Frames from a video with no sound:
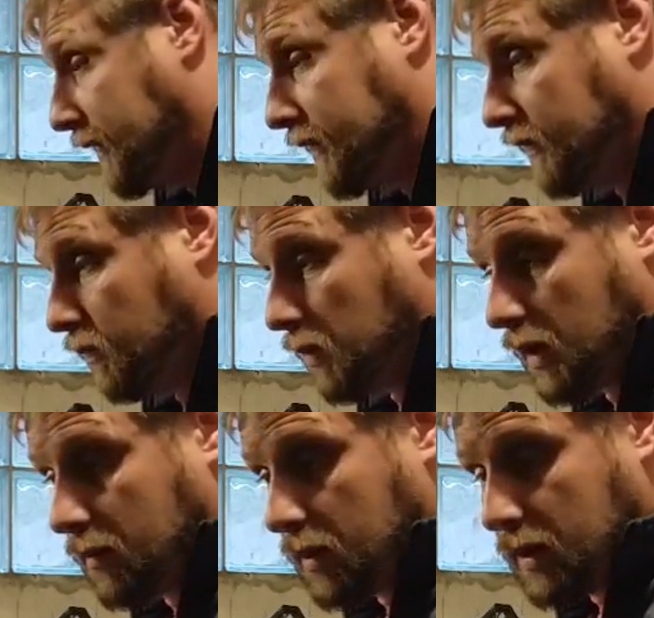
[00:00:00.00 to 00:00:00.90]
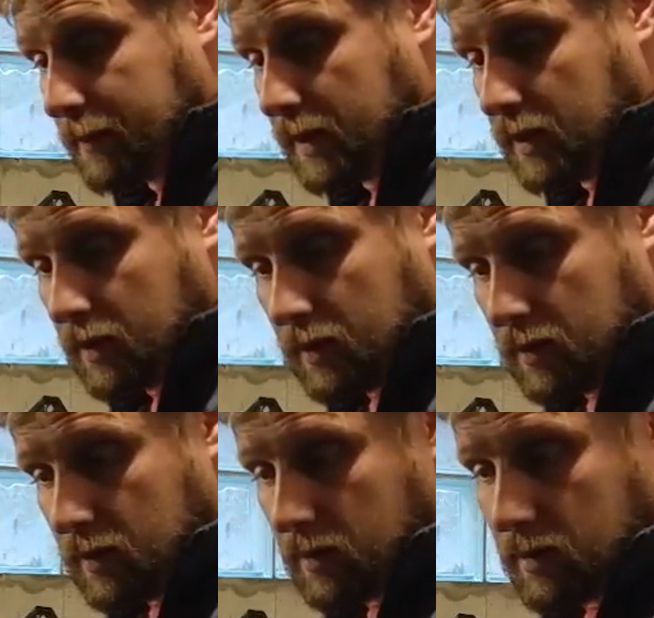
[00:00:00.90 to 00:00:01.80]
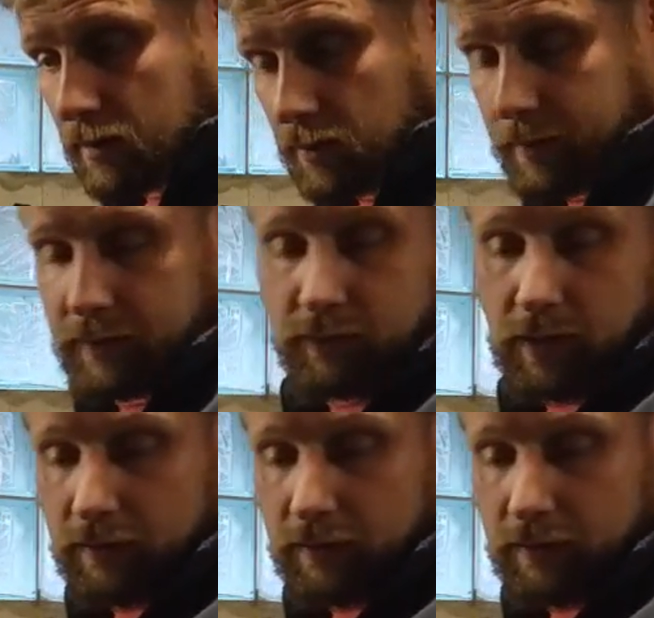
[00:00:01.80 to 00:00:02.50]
that's just what I want to be. I want to be